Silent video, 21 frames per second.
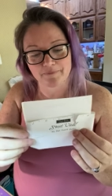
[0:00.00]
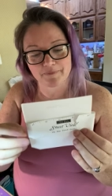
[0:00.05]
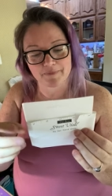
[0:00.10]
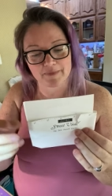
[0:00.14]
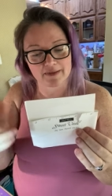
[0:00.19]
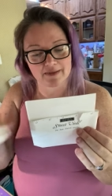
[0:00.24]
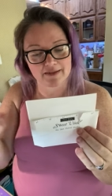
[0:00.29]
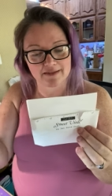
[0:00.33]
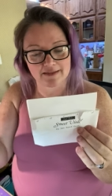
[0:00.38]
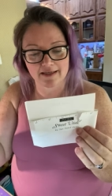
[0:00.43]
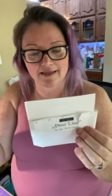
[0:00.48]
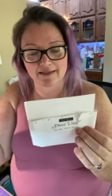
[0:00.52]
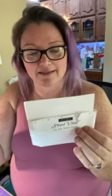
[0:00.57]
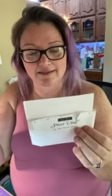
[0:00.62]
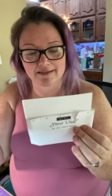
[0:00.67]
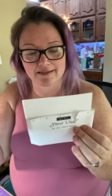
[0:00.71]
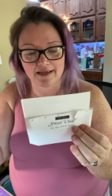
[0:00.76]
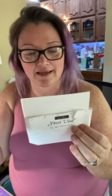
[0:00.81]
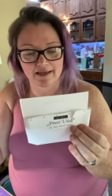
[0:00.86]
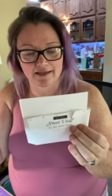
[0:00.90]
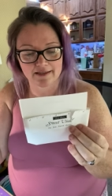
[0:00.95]
This is
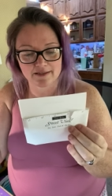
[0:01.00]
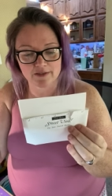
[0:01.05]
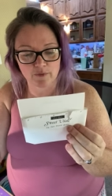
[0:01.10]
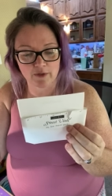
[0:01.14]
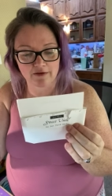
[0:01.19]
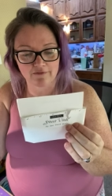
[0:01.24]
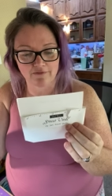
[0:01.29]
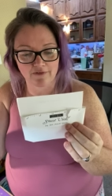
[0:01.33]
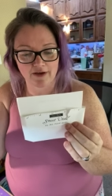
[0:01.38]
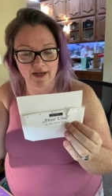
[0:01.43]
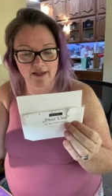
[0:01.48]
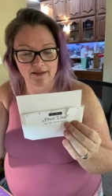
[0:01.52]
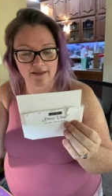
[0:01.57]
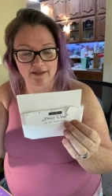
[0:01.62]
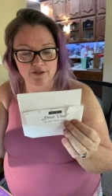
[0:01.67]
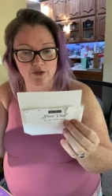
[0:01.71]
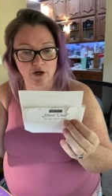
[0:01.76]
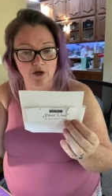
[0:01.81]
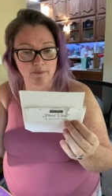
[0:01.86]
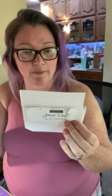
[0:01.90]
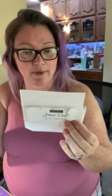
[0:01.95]
a Sweet Violet
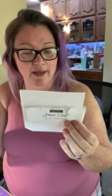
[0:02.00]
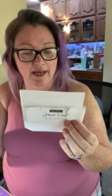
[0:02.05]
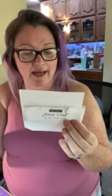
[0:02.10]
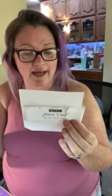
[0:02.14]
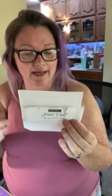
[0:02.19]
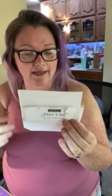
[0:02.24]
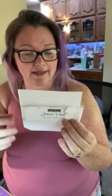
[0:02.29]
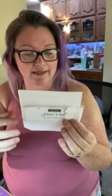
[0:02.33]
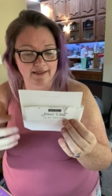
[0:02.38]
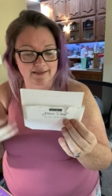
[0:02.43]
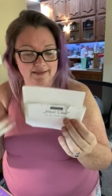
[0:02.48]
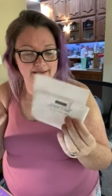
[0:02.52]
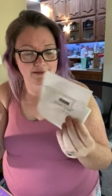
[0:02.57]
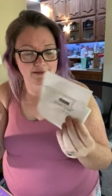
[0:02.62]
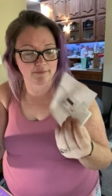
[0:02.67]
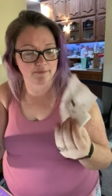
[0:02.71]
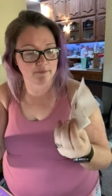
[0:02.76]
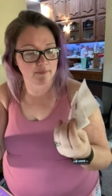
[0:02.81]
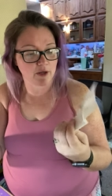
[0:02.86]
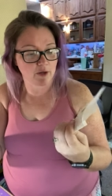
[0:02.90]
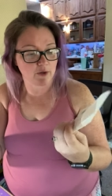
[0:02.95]
Charm Pack. It's a
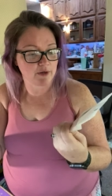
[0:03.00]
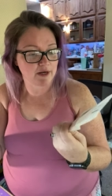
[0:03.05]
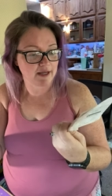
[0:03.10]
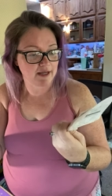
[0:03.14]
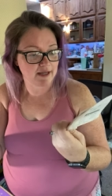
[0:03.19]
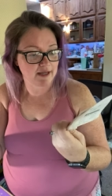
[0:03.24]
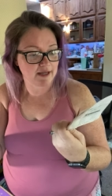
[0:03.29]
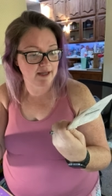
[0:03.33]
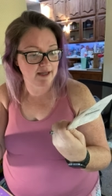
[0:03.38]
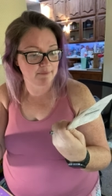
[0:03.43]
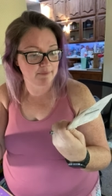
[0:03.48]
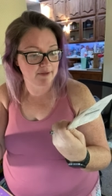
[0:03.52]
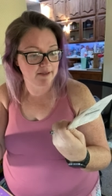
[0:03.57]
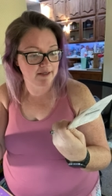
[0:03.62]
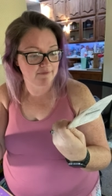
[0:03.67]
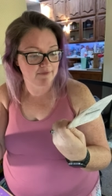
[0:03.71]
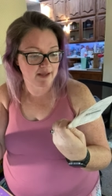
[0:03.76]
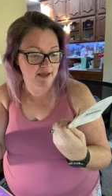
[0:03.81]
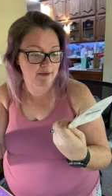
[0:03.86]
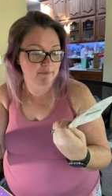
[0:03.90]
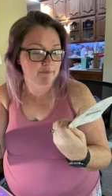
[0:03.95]
Moda, I believe.
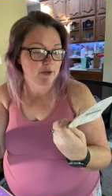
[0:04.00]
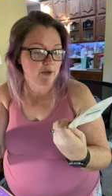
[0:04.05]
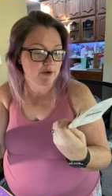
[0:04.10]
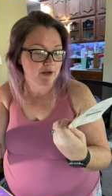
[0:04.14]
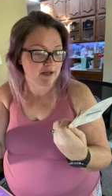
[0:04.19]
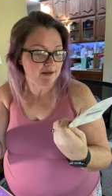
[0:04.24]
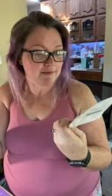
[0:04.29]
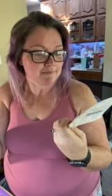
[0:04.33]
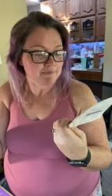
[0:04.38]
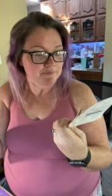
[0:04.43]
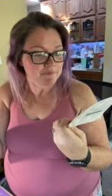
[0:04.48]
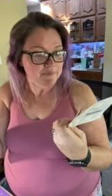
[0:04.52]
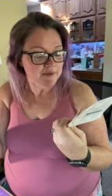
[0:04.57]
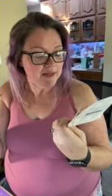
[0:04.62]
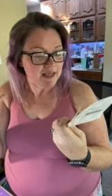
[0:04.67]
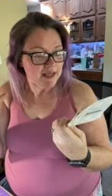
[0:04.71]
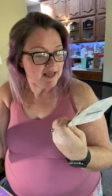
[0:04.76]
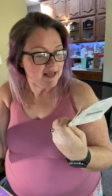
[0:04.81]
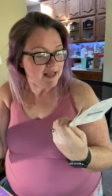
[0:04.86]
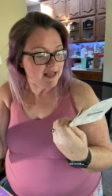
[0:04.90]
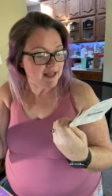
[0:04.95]
Yeah, Moda.
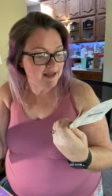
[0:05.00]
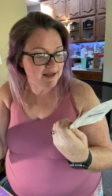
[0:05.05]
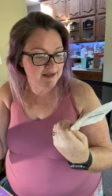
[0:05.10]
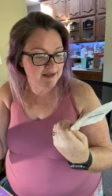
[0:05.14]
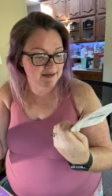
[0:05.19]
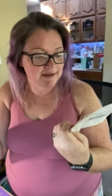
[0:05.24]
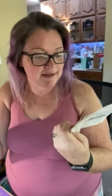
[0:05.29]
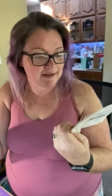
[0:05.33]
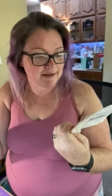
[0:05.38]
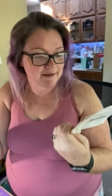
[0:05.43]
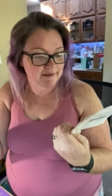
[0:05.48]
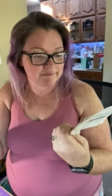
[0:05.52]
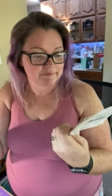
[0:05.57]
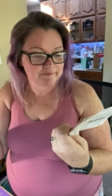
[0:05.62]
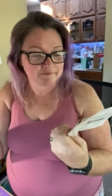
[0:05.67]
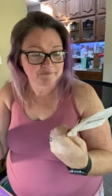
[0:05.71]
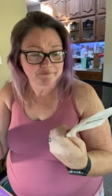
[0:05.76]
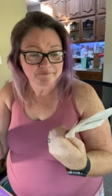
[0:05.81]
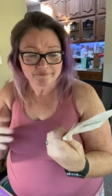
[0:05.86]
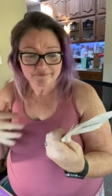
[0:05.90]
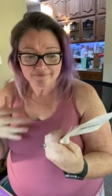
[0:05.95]

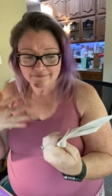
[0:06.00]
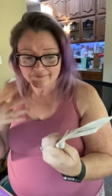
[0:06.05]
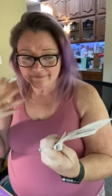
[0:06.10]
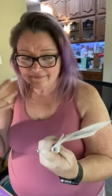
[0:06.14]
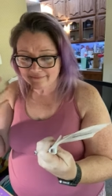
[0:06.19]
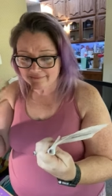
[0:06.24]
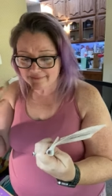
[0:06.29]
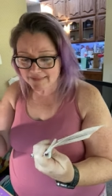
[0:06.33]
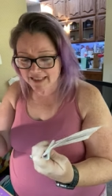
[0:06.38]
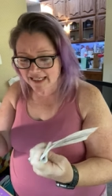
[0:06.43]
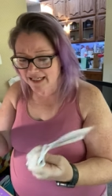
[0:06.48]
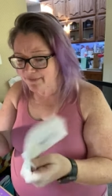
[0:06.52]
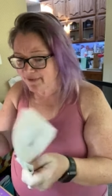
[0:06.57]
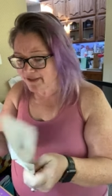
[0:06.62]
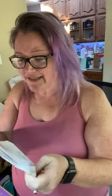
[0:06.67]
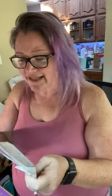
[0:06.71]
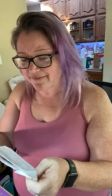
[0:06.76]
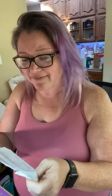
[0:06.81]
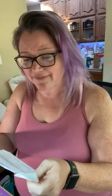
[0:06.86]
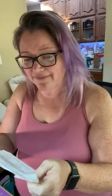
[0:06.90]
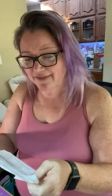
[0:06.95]
And anyways,
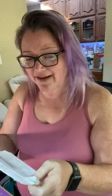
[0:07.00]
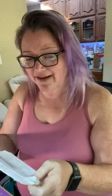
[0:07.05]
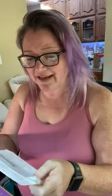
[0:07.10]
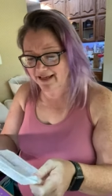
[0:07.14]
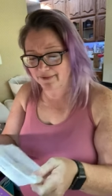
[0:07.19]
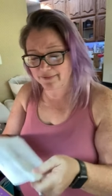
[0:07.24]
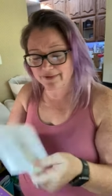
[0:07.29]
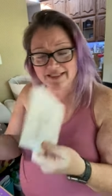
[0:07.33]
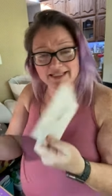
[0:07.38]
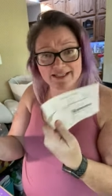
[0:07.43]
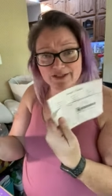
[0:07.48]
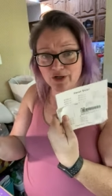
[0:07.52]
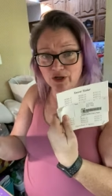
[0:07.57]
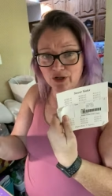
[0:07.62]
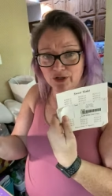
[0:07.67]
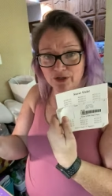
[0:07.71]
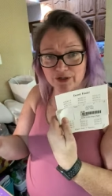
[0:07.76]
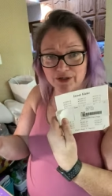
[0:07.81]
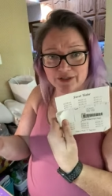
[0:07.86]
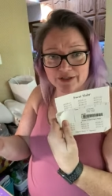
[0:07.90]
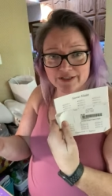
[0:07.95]
it was
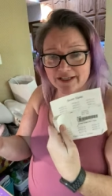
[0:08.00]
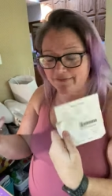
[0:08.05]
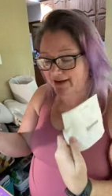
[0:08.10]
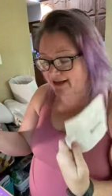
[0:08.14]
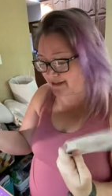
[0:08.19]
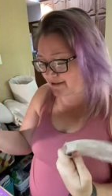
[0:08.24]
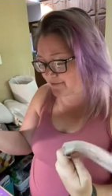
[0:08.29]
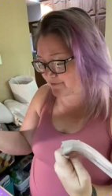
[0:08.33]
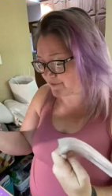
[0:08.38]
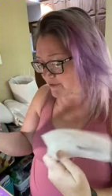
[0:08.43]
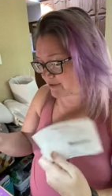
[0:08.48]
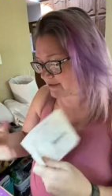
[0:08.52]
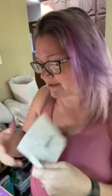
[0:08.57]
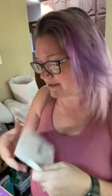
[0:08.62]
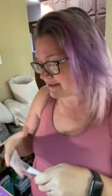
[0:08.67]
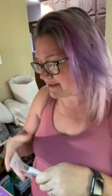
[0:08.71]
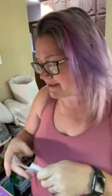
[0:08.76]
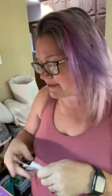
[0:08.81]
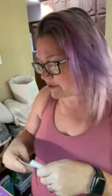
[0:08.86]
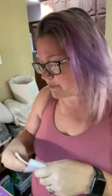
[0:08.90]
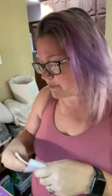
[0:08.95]
$10. I've had it for a
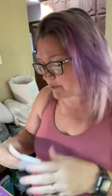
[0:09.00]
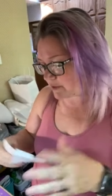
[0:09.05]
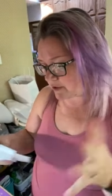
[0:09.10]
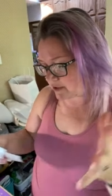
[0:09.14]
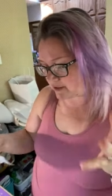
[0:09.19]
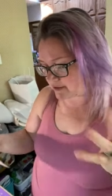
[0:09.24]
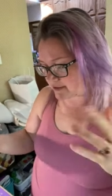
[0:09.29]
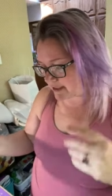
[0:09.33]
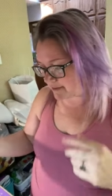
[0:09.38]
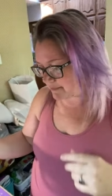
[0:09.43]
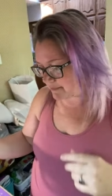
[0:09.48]
super long time,